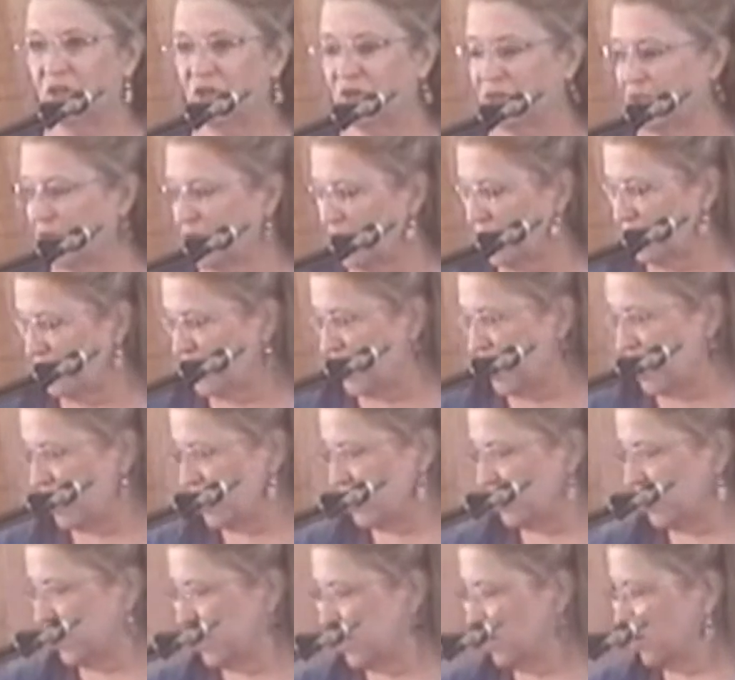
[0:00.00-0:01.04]
and look at our
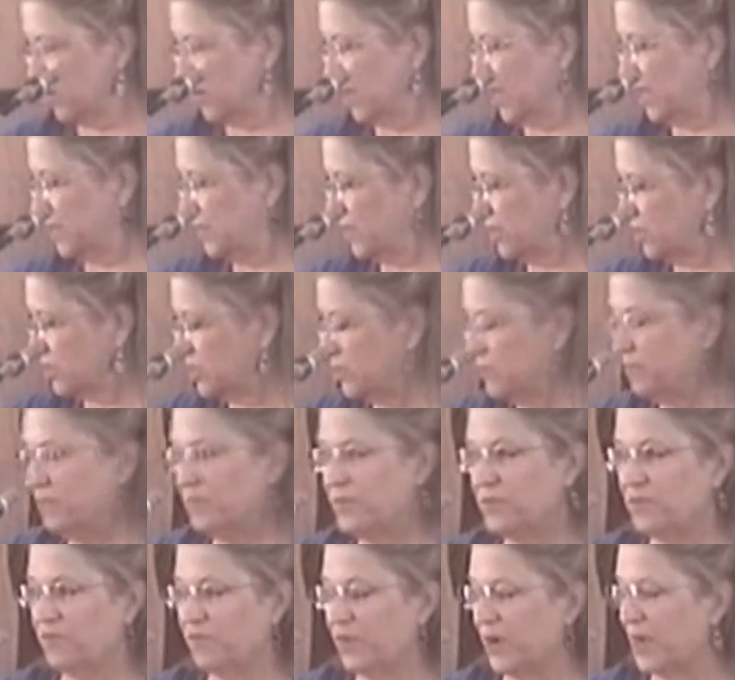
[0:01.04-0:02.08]
model here. And there's a
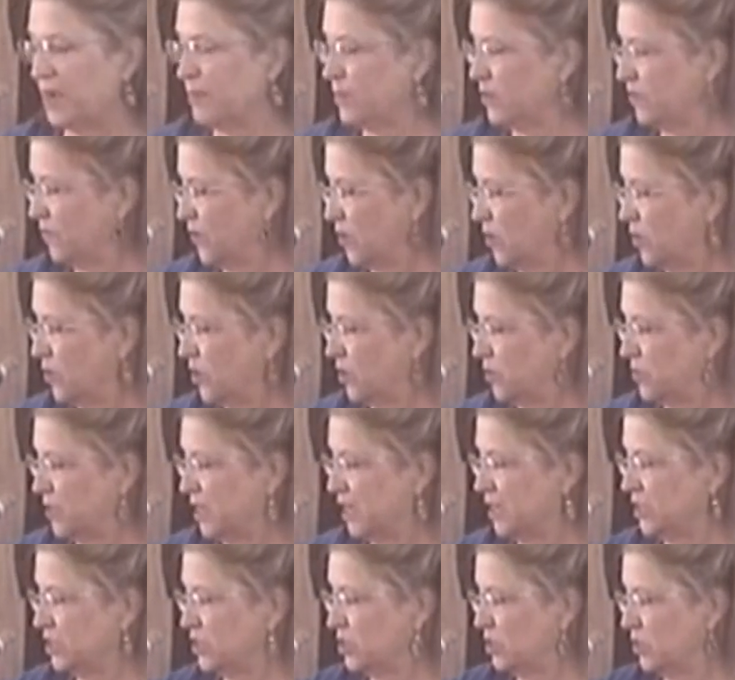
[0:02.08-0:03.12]
framed photo
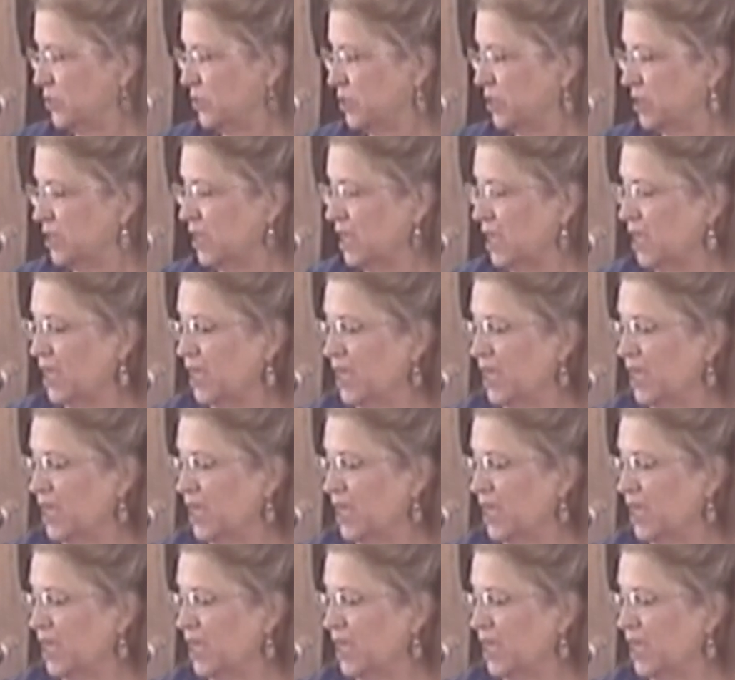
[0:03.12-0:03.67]
next to it.